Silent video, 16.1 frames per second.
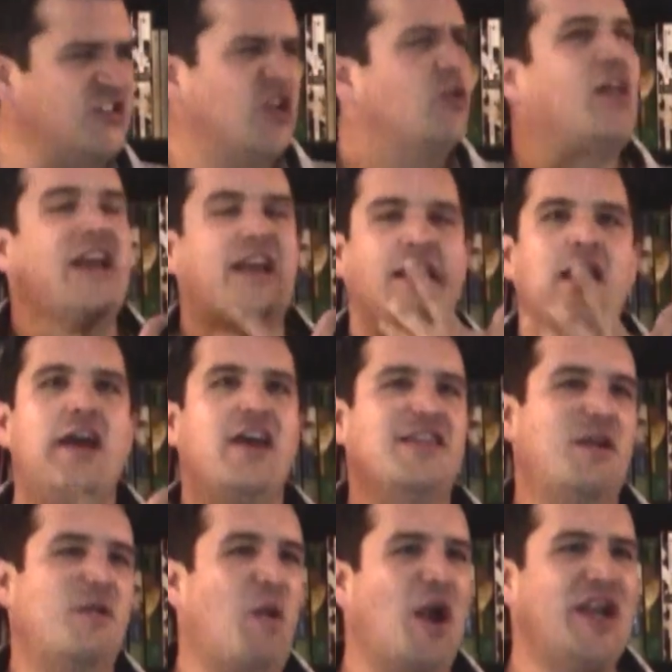So like
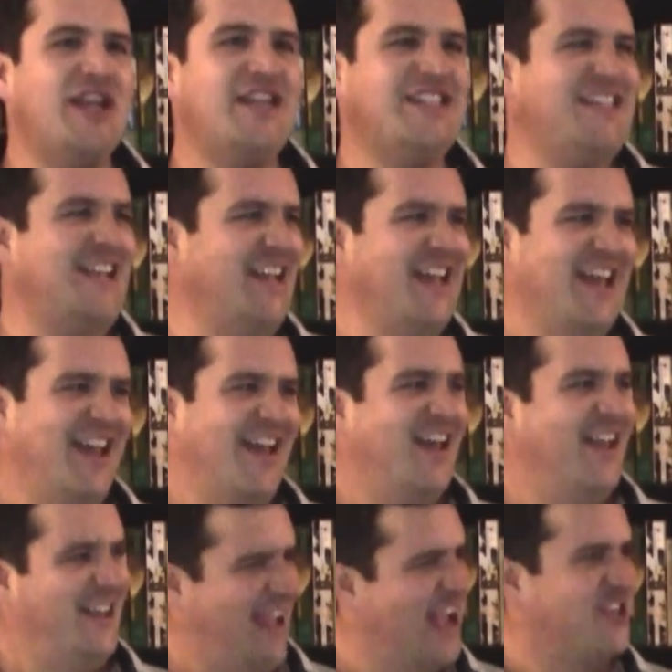they like wanted you're to fighting see, off
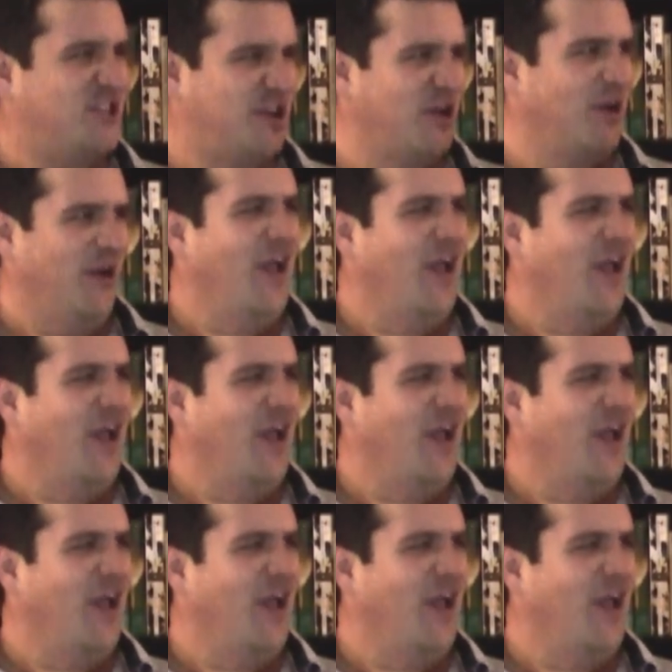squirrels. Yeah, that's sure.